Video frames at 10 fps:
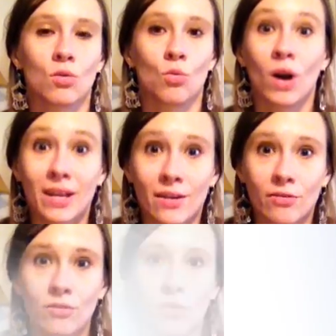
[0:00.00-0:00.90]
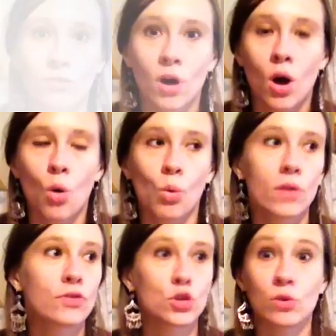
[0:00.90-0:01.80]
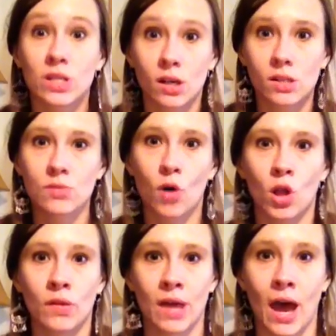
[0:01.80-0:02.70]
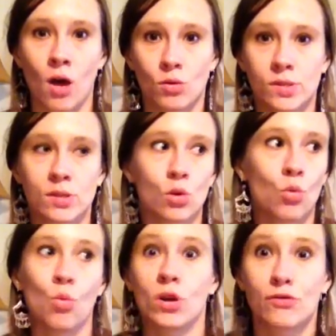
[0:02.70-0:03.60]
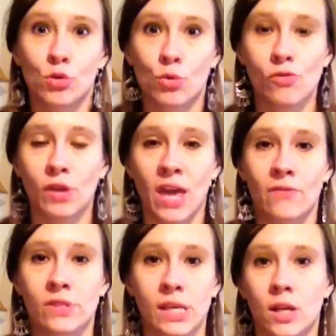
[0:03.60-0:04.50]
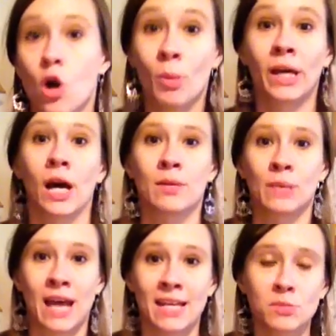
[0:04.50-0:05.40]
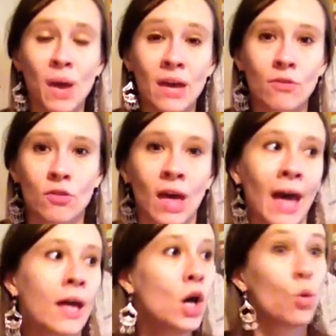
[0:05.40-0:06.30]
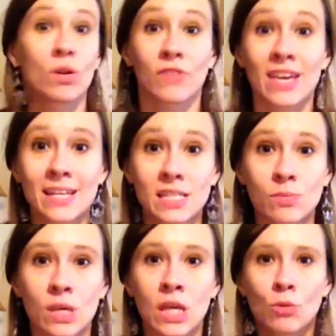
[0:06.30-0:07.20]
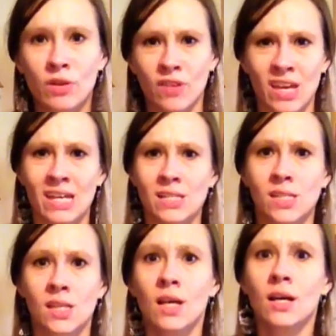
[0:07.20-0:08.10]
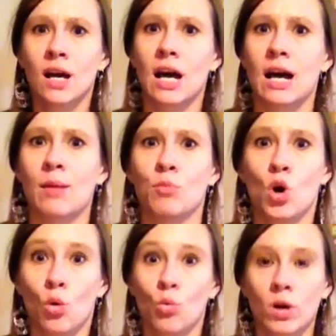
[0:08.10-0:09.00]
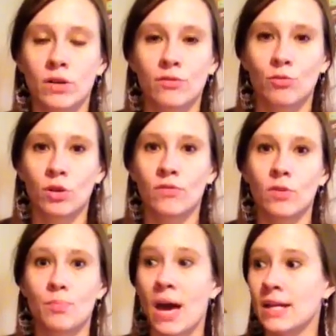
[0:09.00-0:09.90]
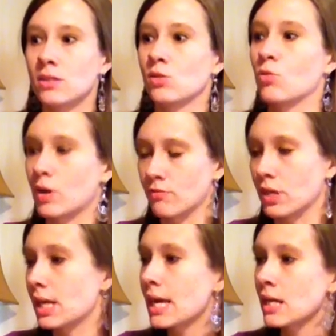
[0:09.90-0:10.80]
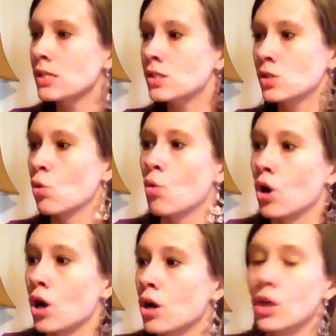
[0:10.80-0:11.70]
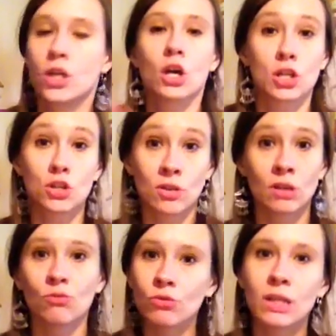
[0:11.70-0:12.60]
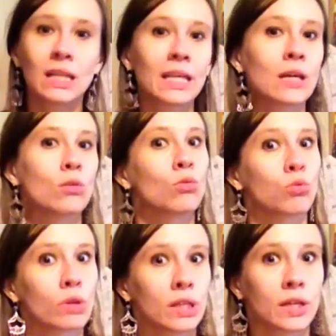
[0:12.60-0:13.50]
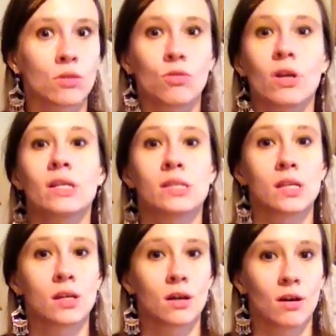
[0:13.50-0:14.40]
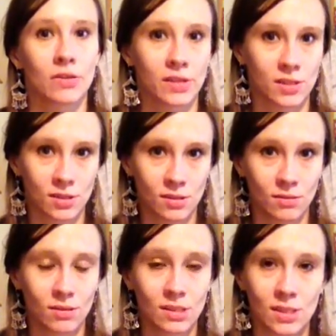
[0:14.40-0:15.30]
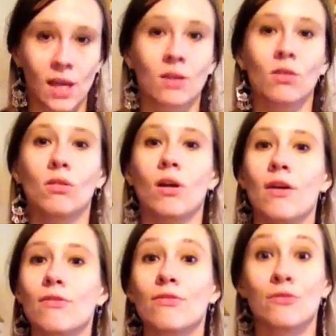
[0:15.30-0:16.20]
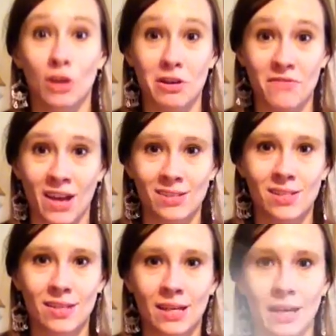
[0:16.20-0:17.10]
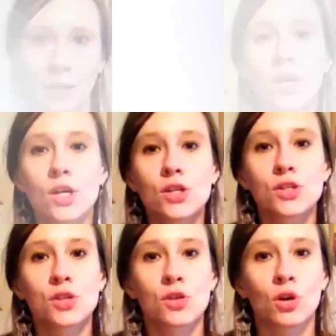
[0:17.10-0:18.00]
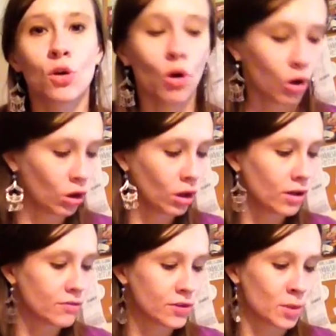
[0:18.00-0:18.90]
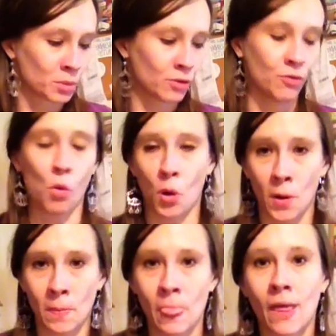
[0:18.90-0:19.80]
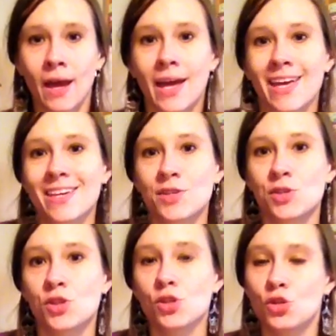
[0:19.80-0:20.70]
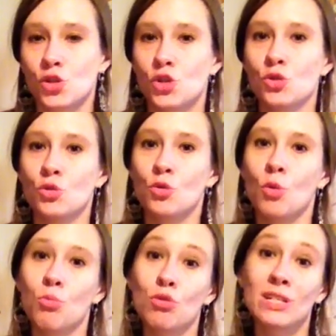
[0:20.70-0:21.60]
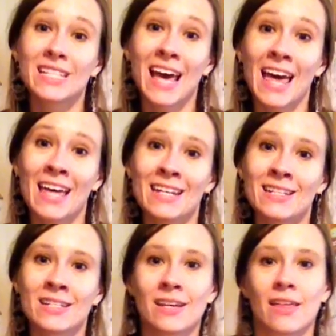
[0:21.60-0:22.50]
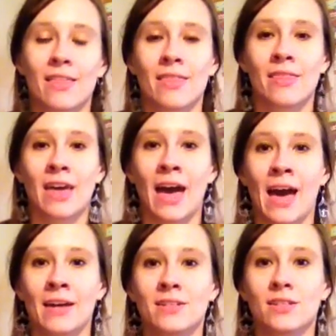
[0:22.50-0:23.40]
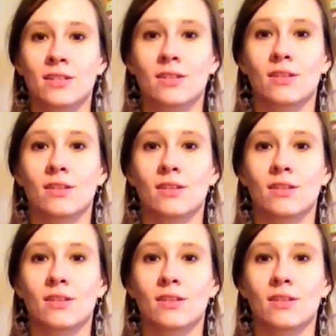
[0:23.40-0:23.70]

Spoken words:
what if? What if a tree does fall on the house? What if the roof caves in? Oh my God, I'm going to have to pay for that. What if it hits me? What if it hits one of the pets or one of the kids? Or, and you can really, really go crazy on this cycle of very fast thinking. So the goal of number 4 is to pretend that